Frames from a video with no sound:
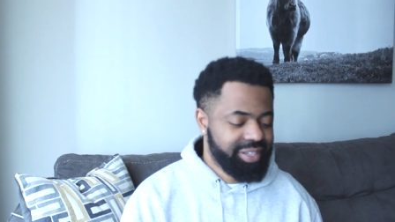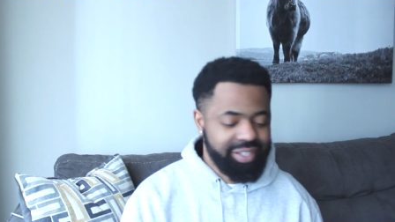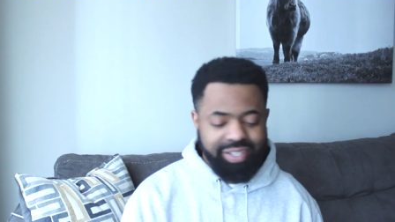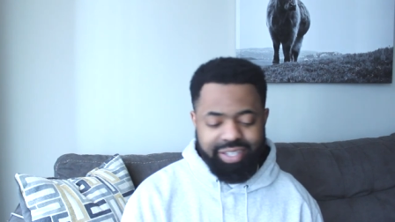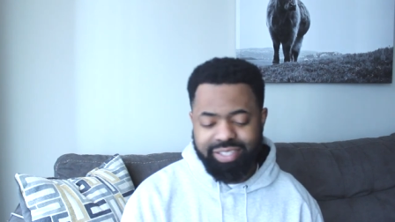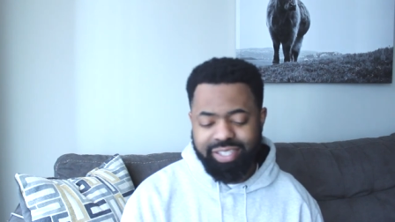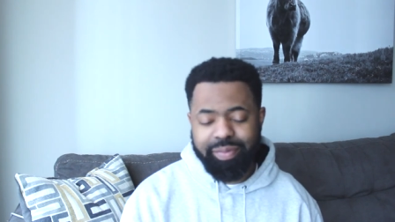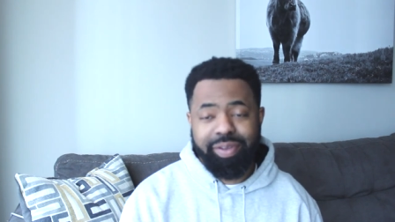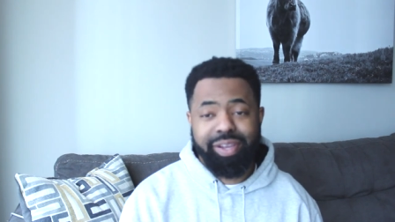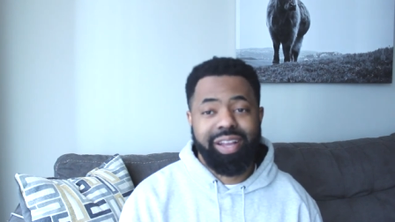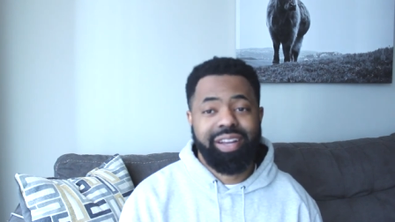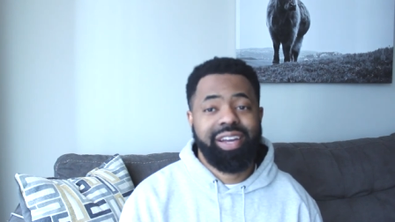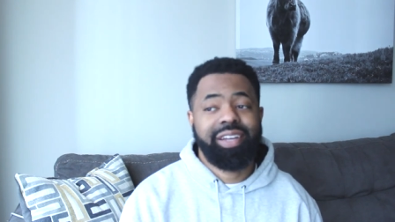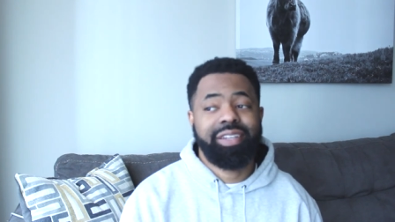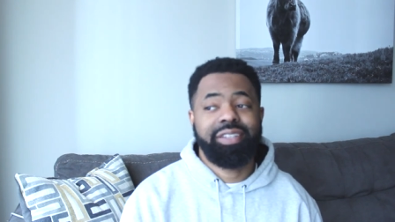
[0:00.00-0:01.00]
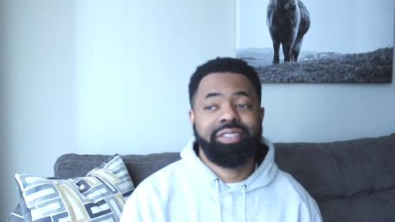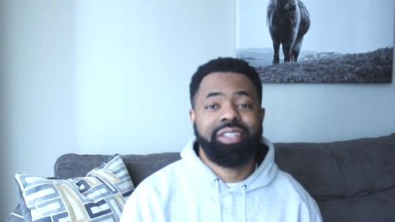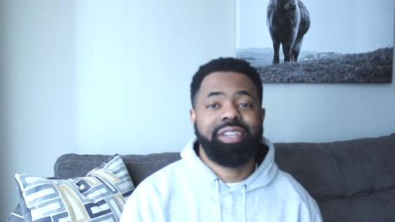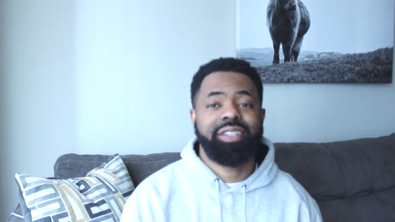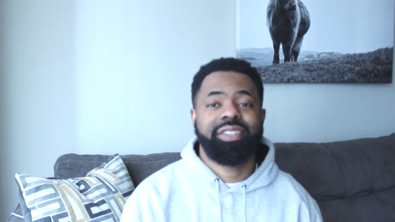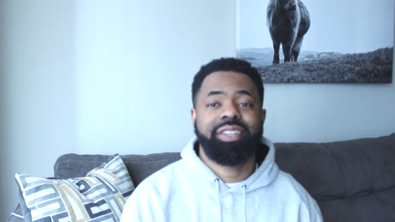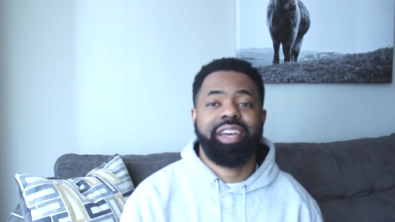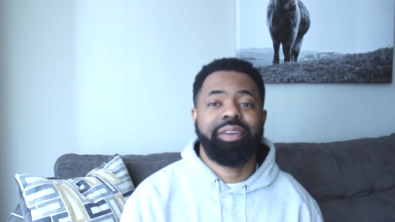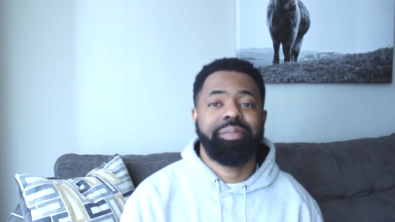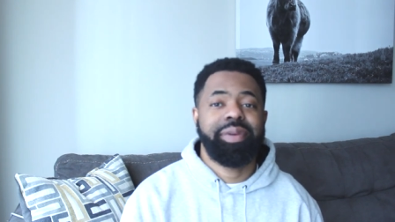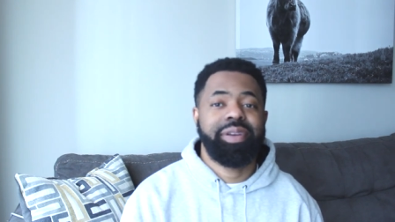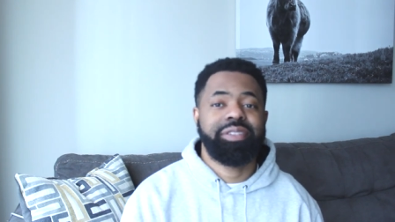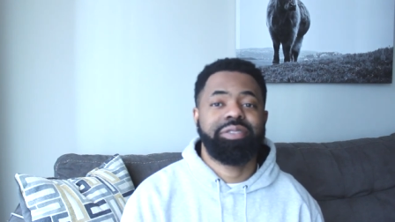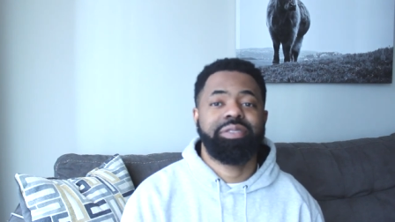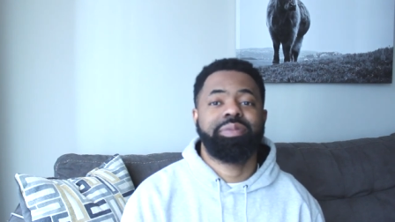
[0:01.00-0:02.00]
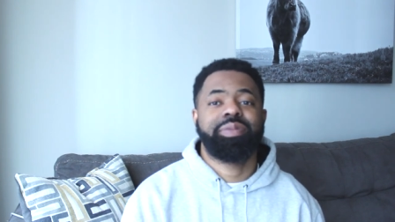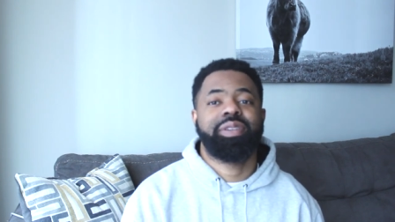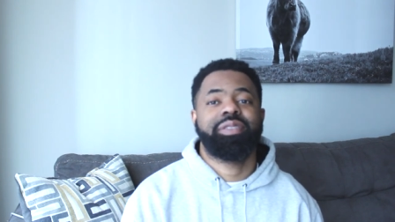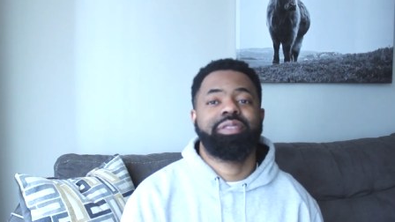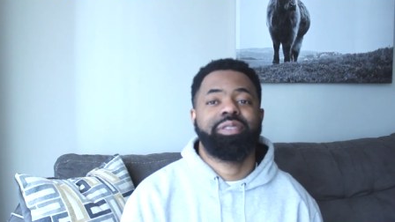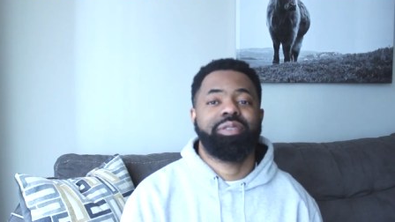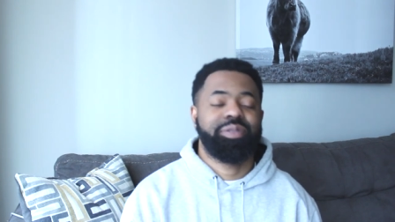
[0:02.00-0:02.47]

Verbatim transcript: Because I be hearing a lot of DJs that can't mix, you know what I'm saying?